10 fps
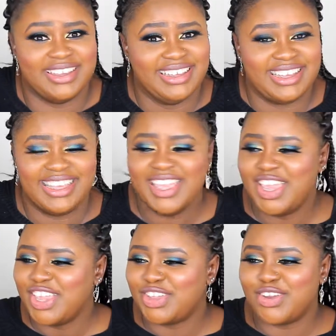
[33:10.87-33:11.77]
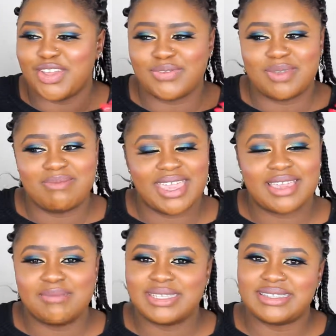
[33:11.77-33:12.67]
you know if you
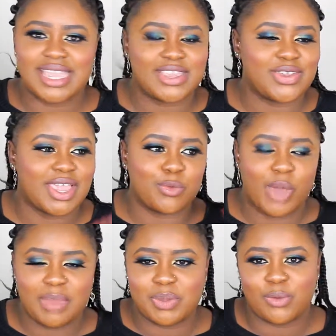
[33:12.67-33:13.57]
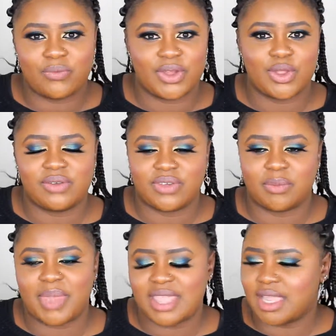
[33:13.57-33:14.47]
make a mistake you can wipe it off and not
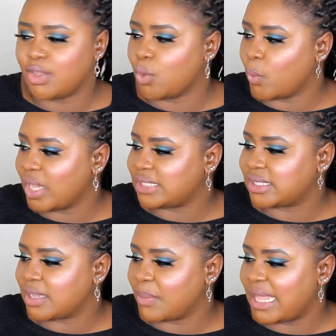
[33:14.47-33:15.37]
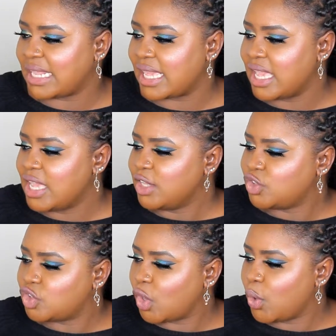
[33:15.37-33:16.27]
feel bad that you're wasting money
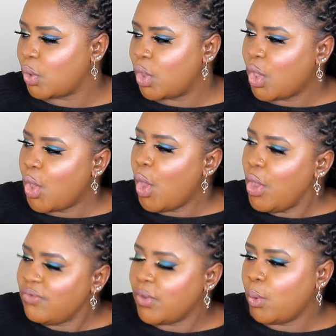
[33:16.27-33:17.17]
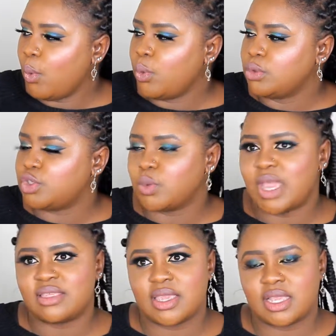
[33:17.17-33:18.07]
so overall do
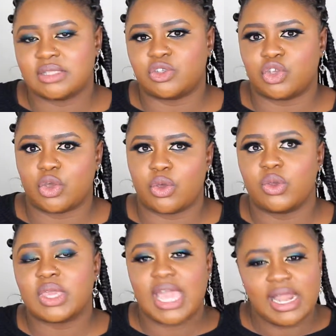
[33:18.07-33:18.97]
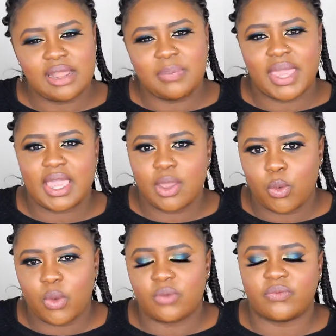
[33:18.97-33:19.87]
I think it's a go color
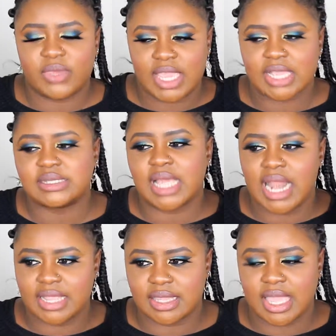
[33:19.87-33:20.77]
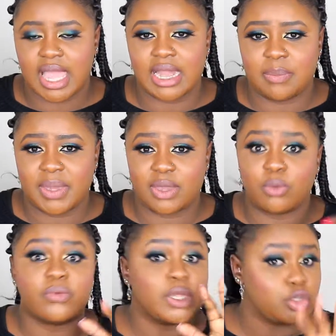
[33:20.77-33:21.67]
payoff yes I like the color
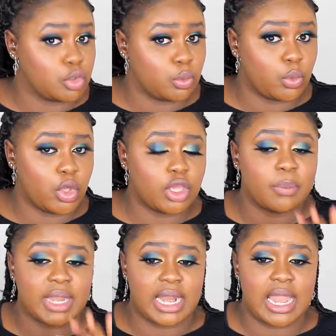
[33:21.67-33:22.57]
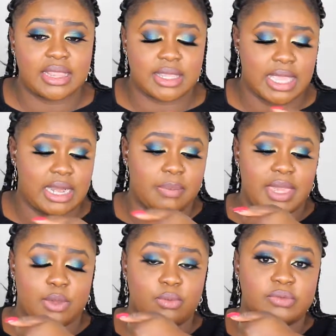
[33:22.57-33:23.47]
payoff it took work but I like the color
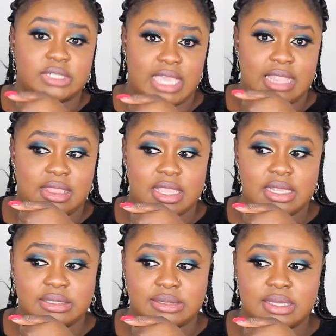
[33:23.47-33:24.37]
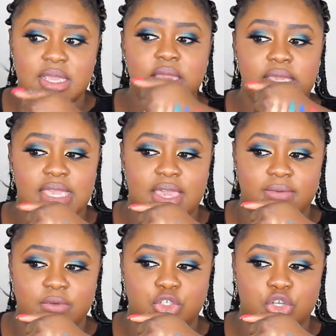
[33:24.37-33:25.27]
payoff to get this yeah
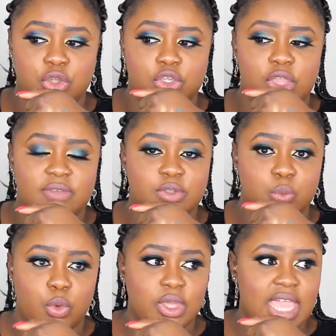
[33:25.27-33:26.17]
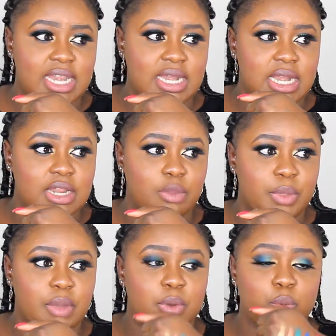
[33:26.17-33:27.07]
for sure you have to work at it a little
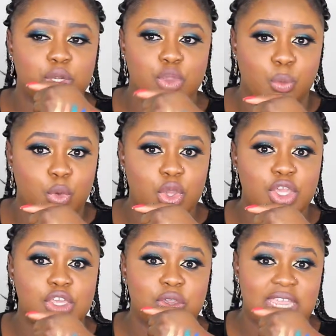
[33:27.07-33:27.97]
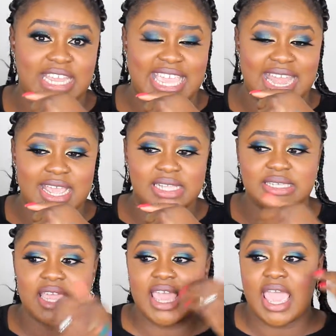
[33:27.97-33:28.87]
bit but when you work you can get
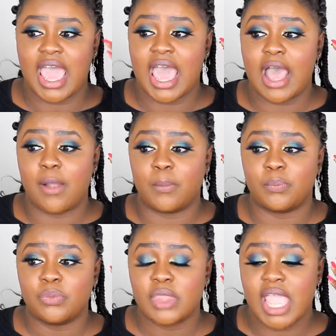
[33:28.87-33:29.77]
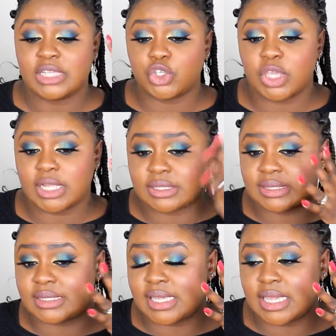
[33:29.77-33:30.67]
it um, as you can
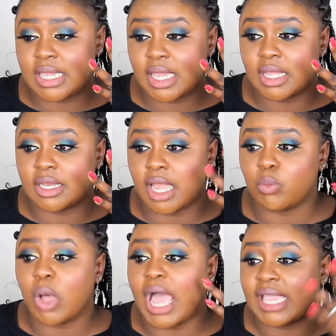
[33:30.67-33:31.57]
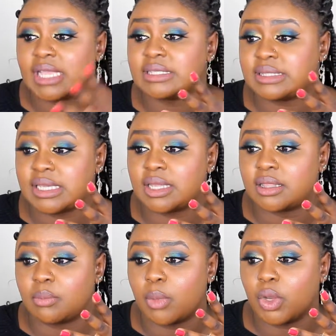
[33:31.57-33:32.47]
see uh, what I can see
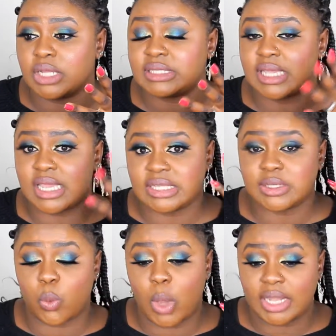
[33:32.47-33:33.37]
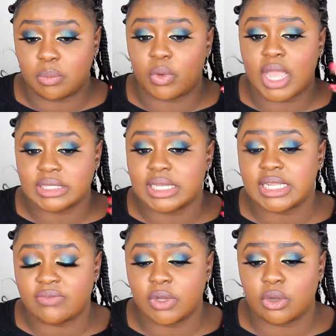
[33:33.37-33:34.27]
in the monitor it's quite bright and
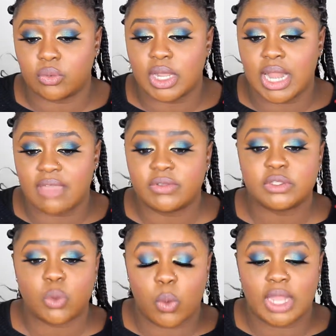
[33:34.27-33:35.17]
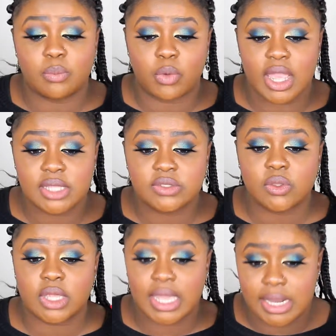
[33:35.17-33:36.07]
even in real life it's quite bright
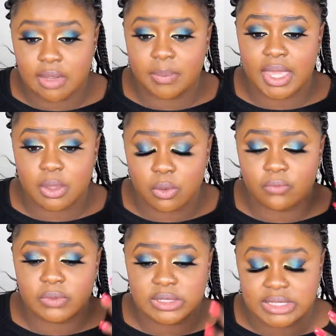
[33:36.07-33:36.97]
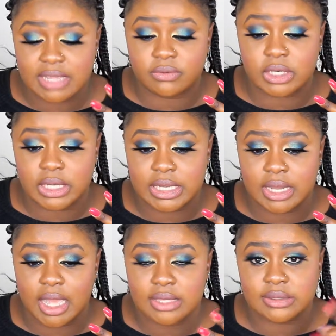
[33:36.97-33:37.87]
so the color payoff is definitely
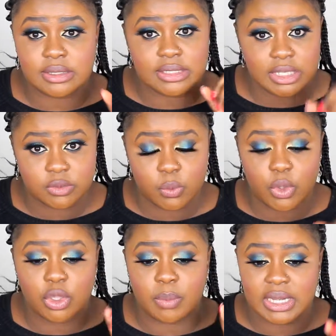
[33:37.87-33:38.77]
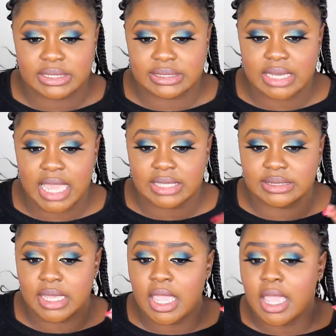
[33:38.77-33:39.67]
nice it takes work but it's nice